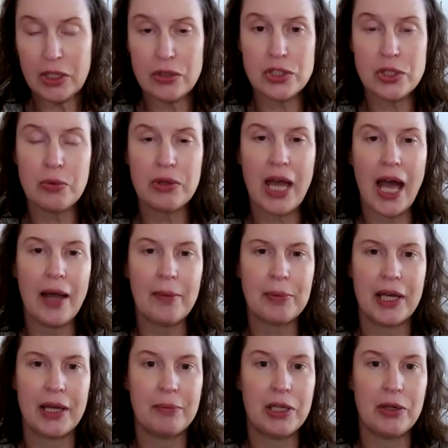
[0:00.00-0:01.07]
So the
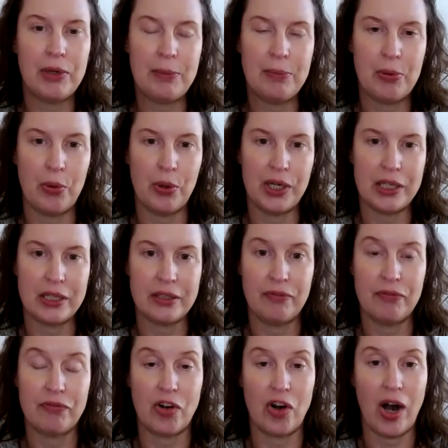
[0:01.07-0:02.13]
upcoming report
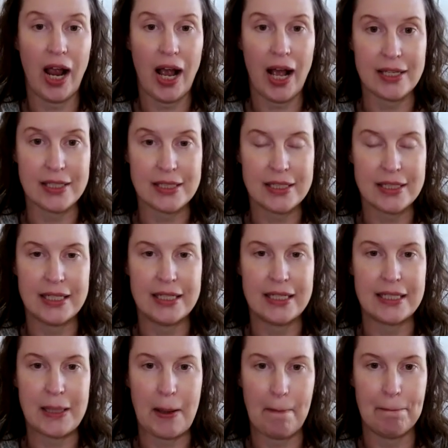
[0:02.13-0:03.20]
for us
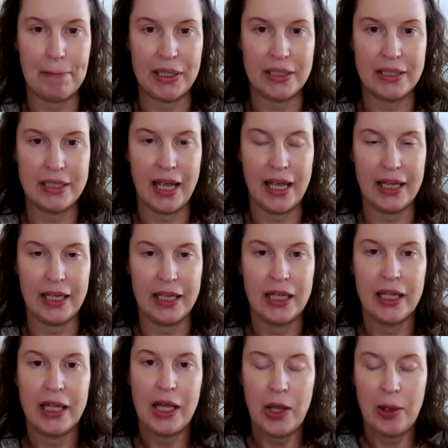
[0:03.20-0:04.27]
is Monday,
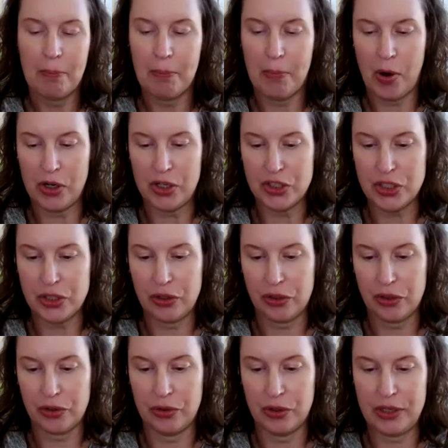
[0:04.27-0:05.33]
March
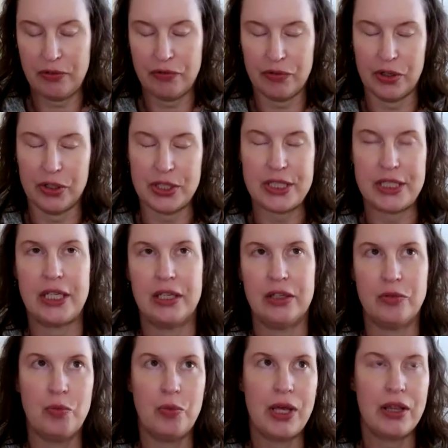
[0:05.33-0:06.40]
31st.
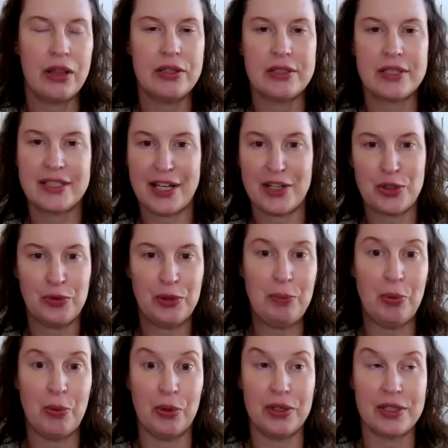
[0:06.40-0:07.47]
And with such
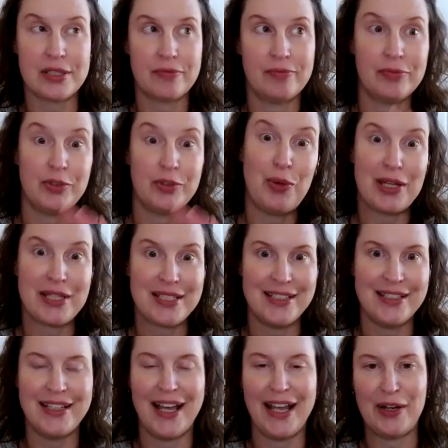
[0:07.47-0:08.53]
reports,
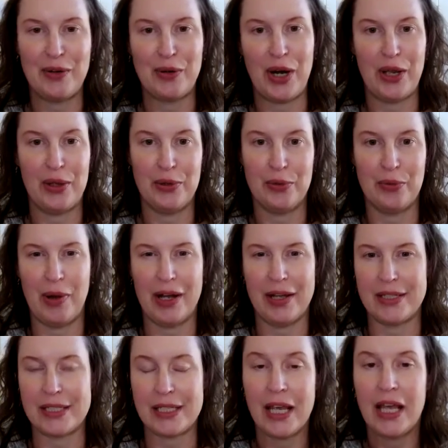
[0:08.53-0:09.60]
USDA or
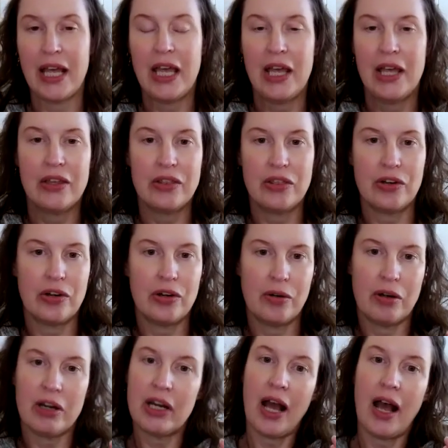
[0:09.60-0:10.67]
otherwise,
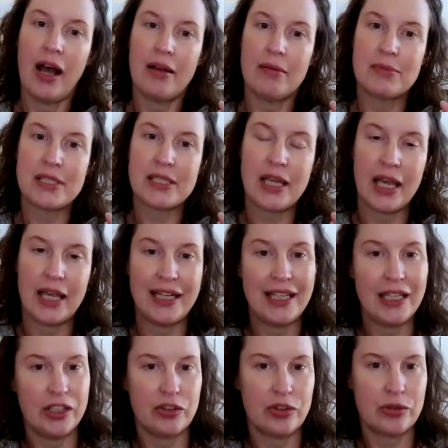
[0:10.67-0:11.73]
there comes an
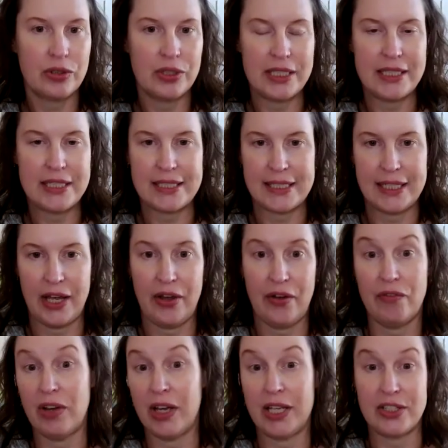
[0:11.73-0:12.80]
increase
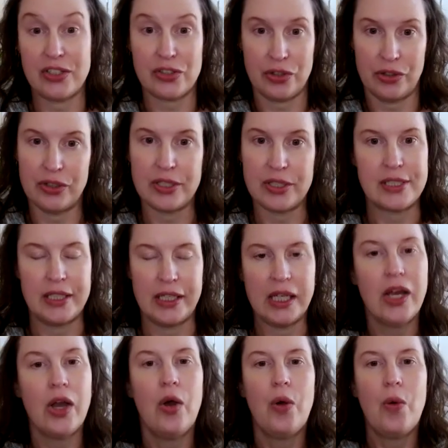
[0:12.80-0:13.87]
of uncertainty.
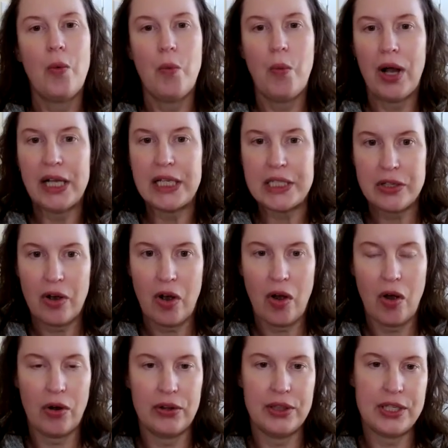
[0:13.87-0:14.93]
What
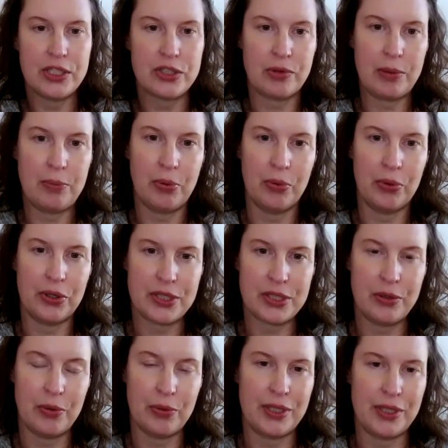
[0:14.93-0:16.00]
are these reports
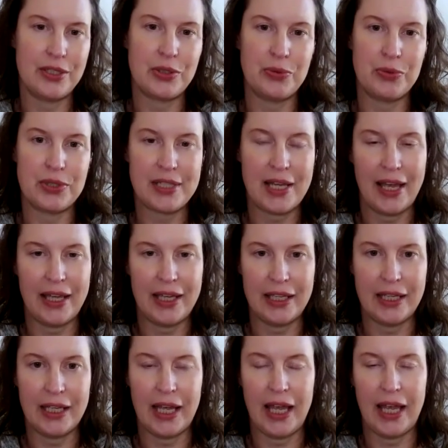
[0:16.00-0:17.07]
going to say?